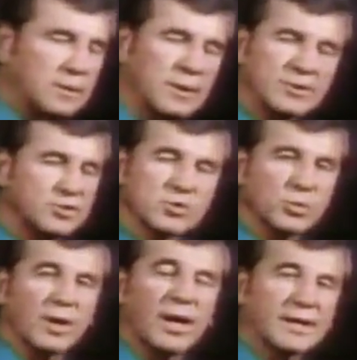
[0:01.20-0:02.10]
Conditions
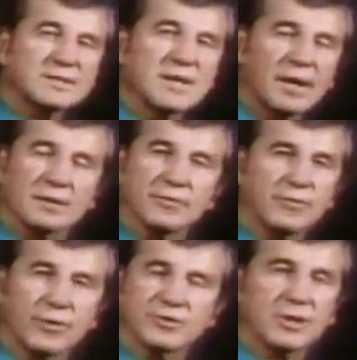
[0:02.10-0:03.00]
were not exactly
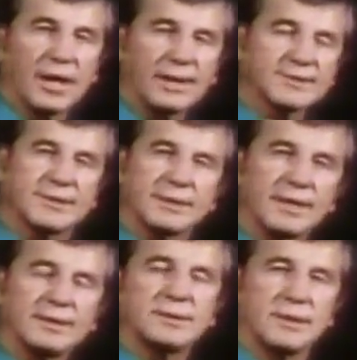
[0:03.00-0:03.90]
first class in the
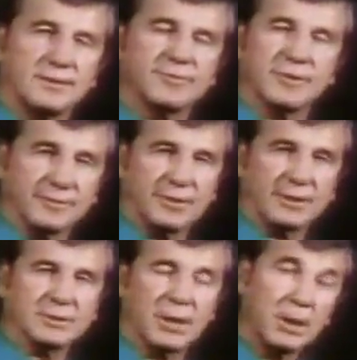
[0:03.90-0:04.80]

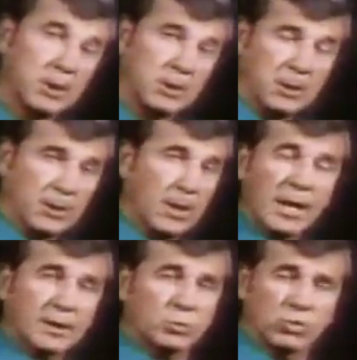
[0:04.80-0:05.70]
1950s. In
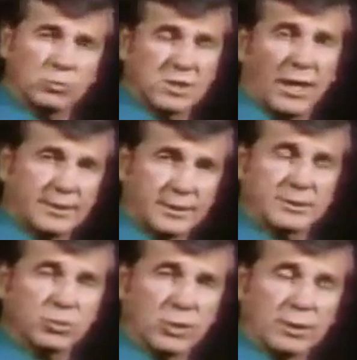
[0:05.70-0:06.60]
locker rooms like
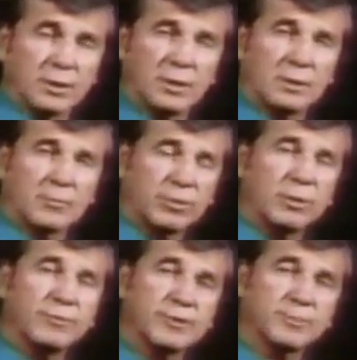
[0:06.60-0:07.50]
this one,
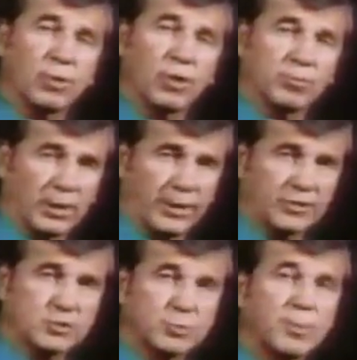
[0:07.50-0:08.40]
pro football
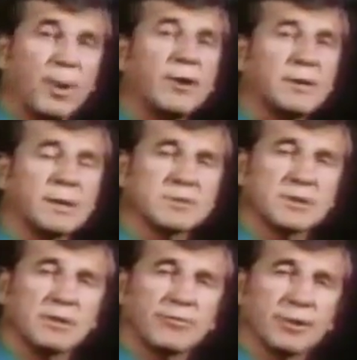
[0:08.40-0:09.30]
players prepared
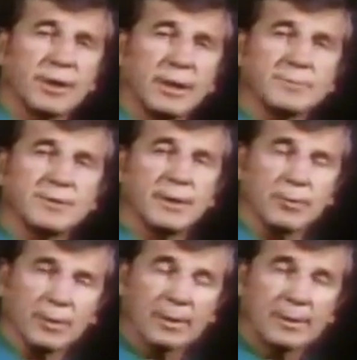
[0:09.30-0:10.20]
themselves for games that
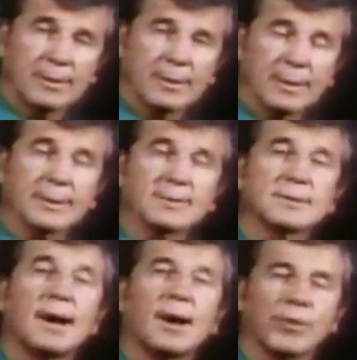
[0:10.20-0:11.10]
were like
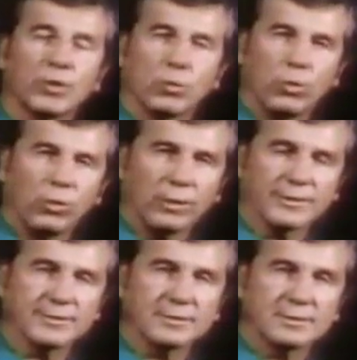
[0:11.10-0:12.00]
atomic
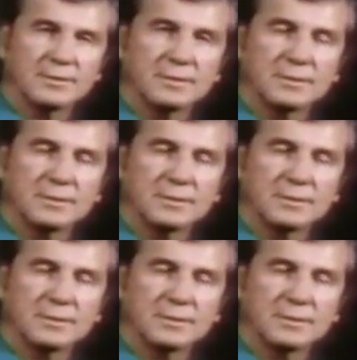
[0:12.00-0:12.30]
wars.